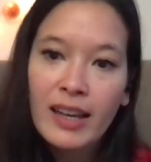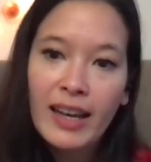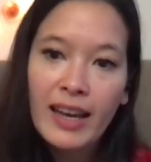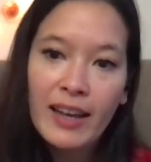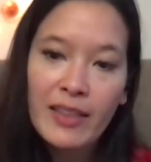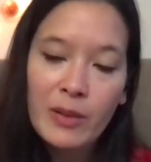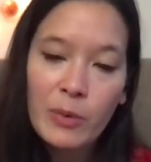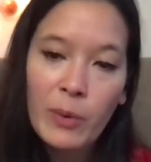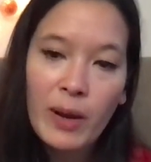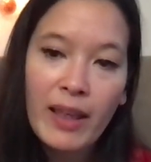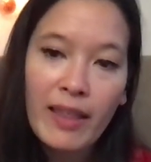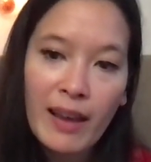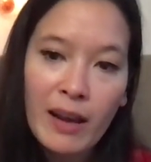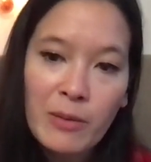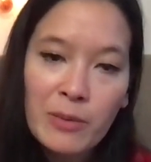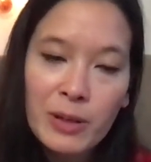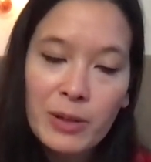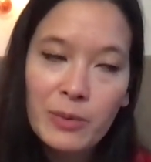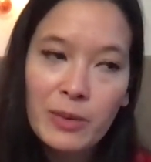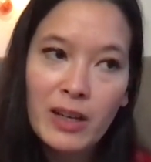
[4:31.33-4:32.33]
And the way
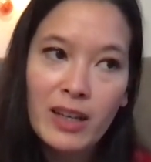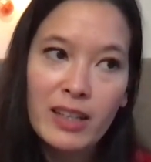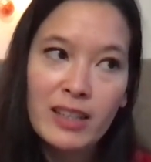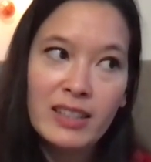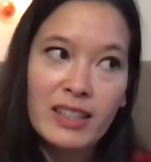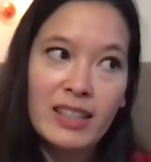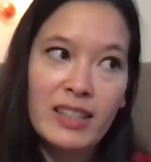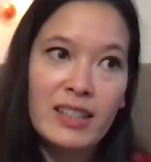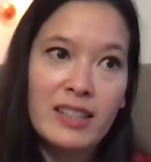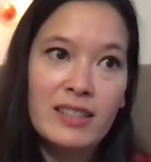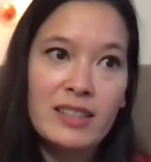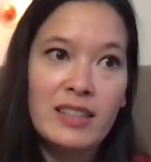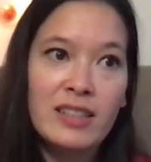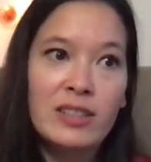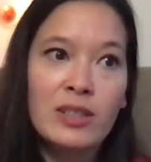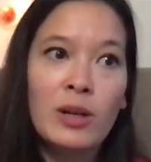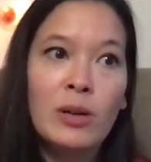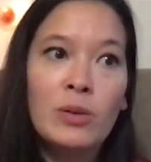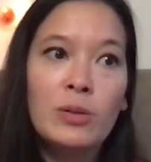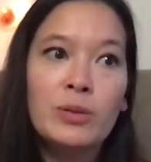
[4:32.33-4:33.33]
that one worked is
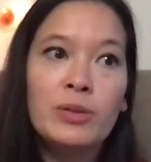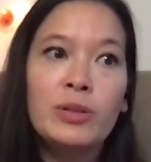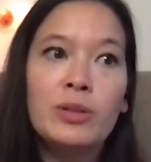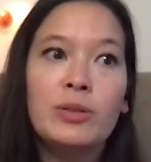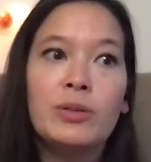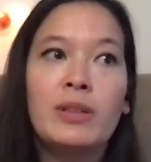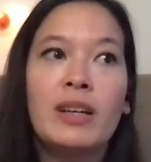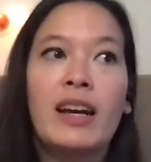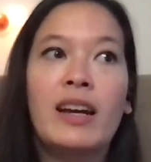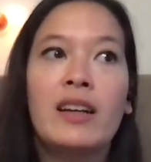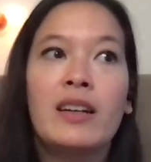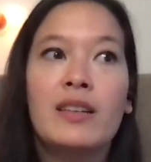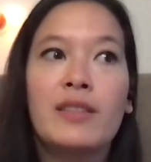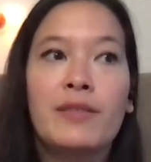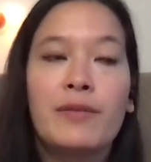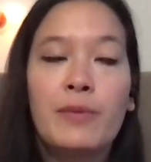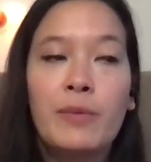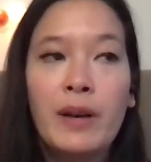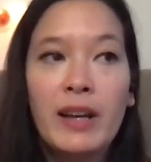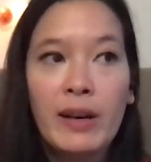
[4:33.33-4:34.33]
it told you kind
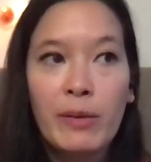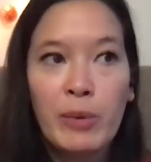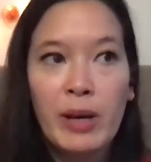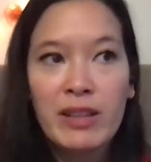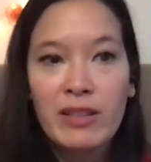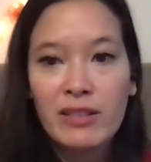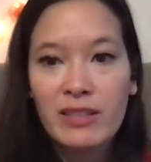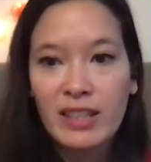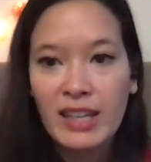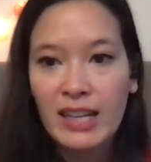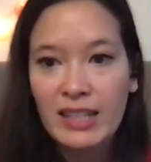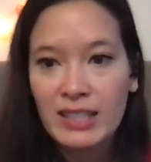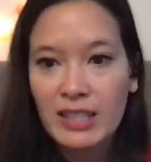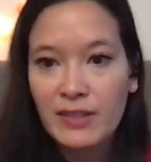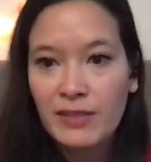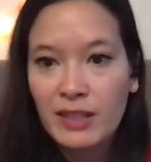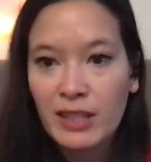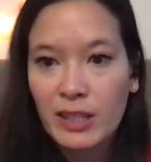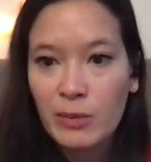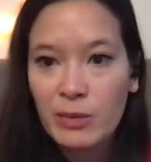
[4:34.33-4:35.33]
of whether the
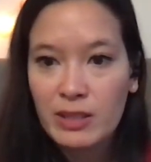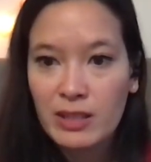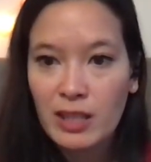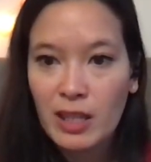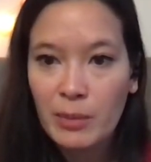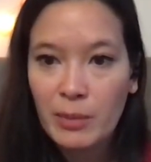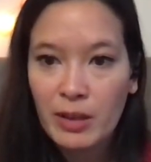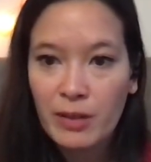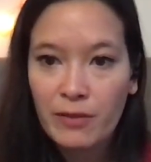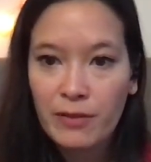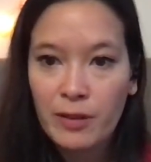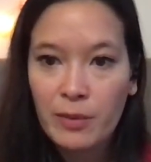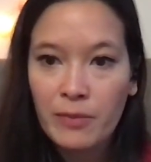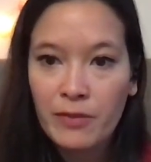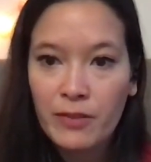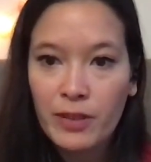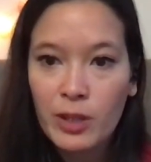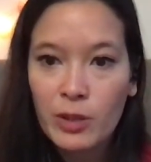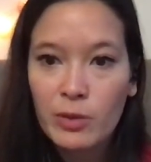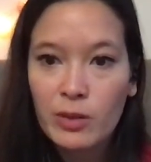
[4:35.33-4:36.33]
activity was coming from
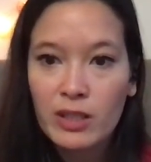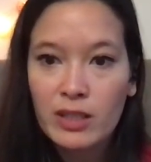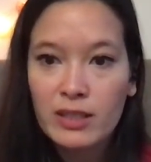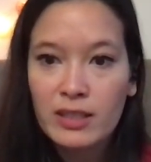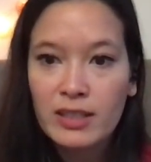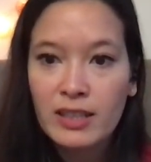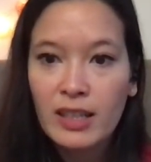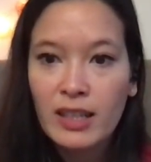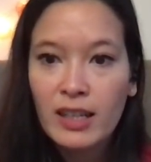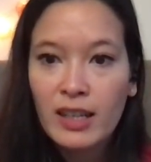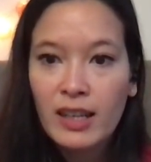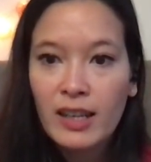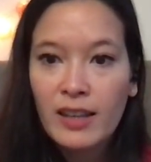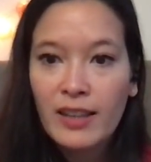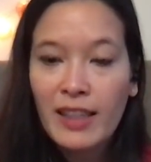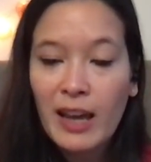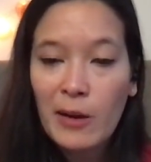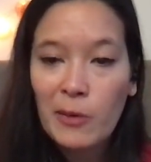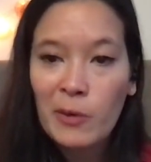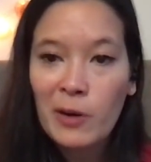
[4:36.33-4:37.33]
viewers
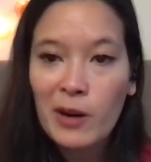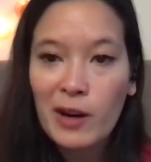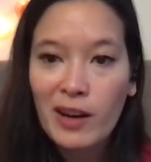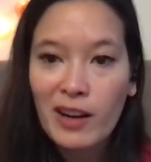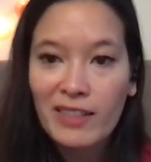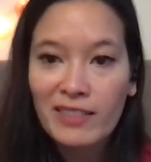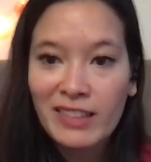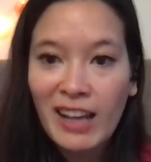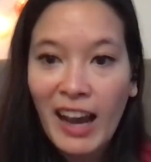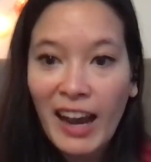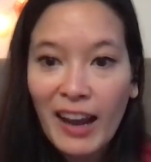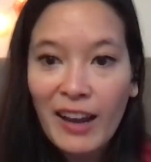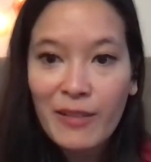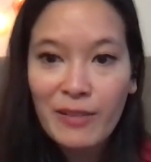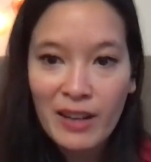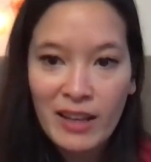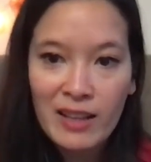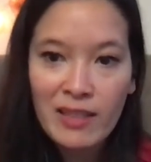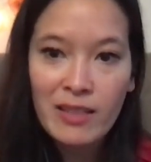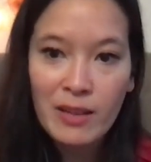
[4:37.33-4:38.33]
that were live
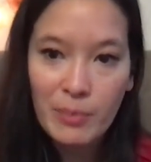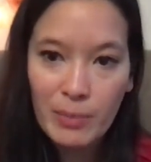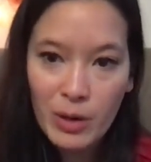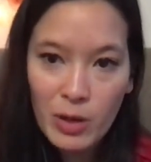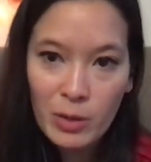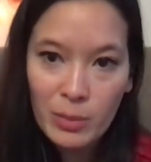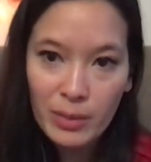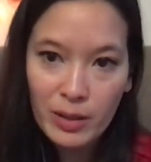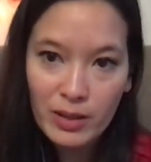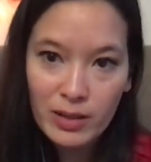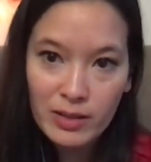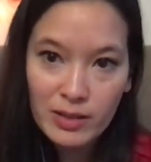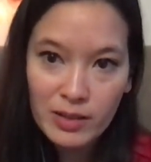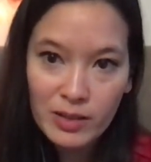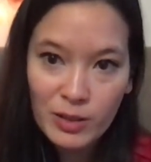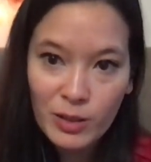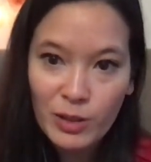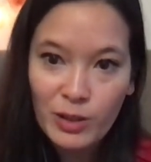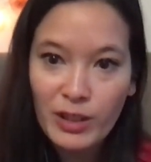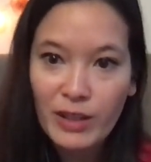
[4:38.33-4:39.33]
in the moment
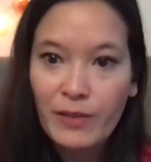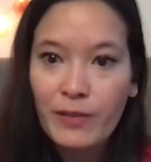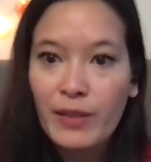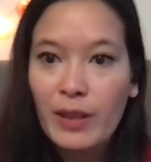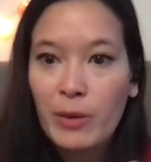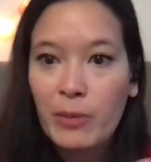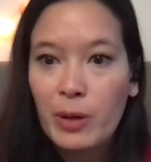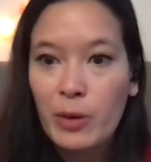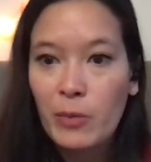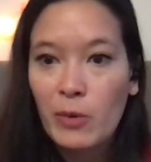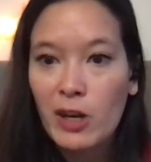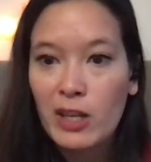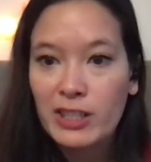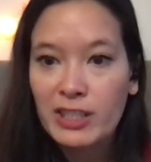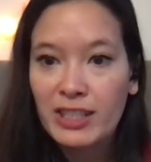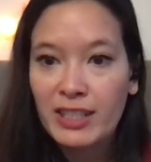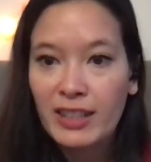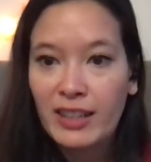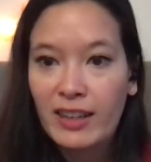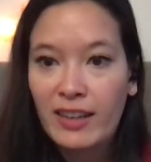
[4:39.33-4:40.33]
or if they were
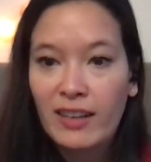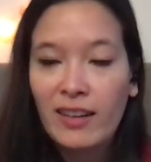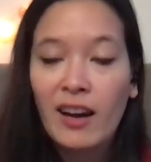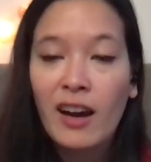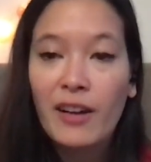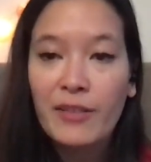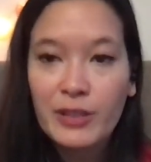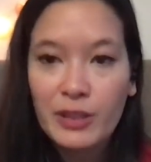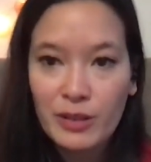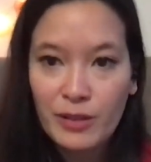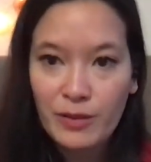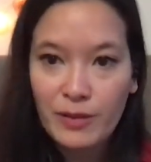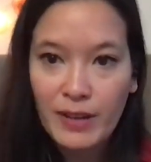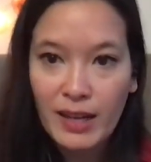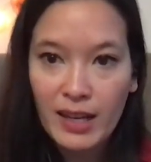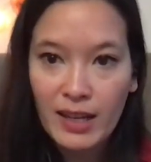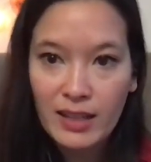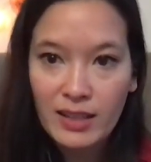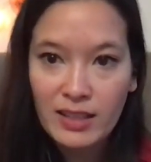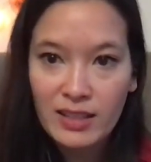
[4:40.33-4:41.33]
watching it after the
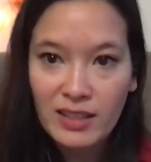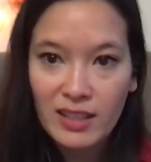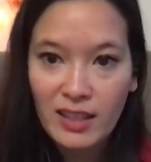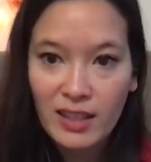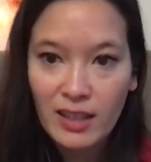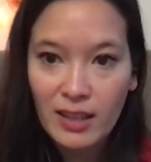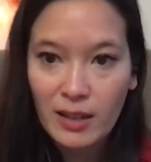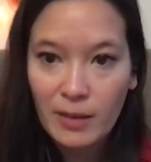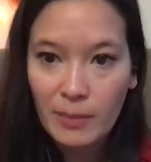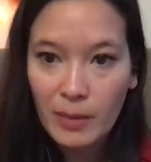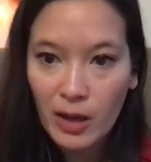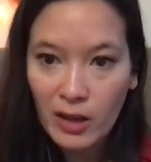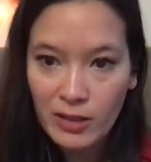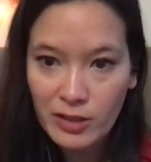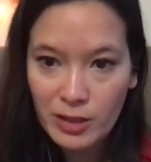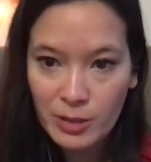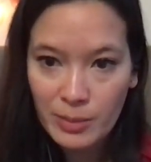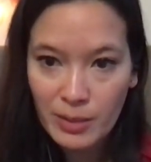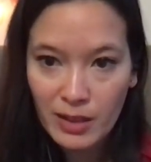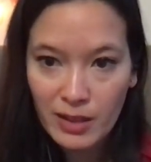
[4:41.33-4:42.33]
fact on
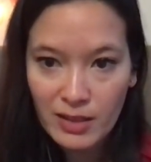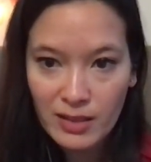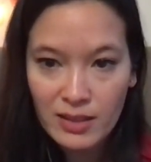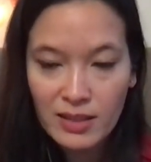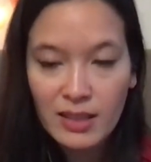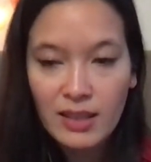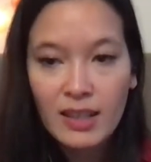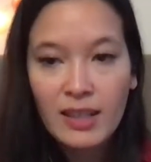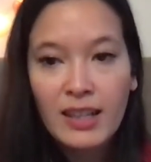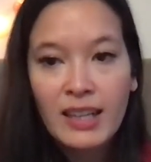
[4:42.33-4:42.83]
demand.